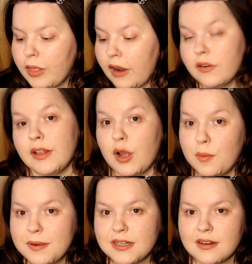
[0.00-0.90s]
I really
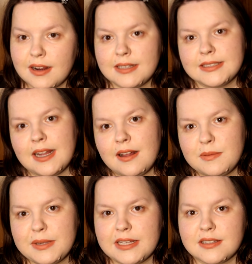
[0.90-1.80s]
hope it dries
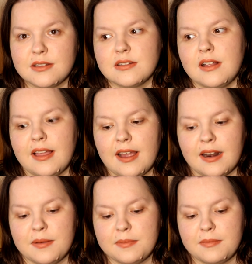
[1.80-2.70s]
down because those are like
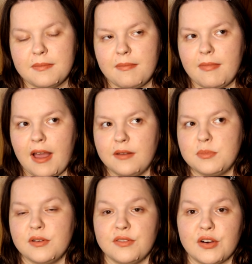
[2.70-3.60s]
kind of, mm,
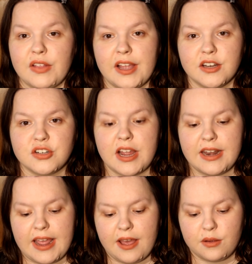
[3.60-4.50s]
I'd prefer like a dry
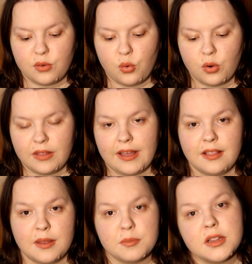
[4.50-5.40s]
down or like
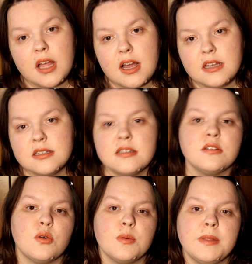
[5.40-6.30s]
a lip gloss
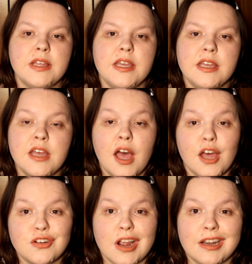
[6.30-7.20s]
normally,
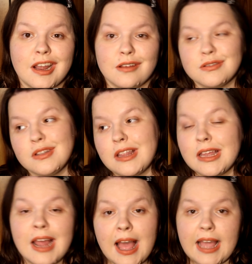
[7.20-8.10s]
a dry down so
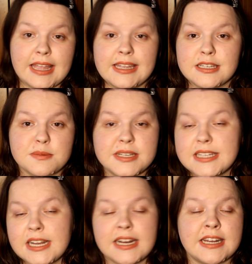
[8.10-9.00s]
that I can kiss my
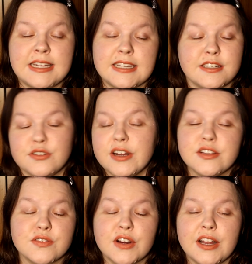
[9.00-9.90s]
son and it doesn't
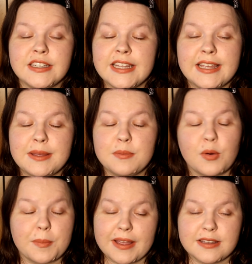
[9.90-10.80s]
transfer onto him
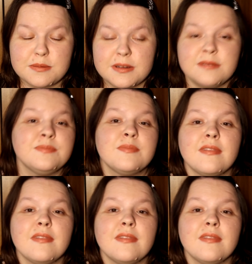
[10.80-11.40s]
or my husband.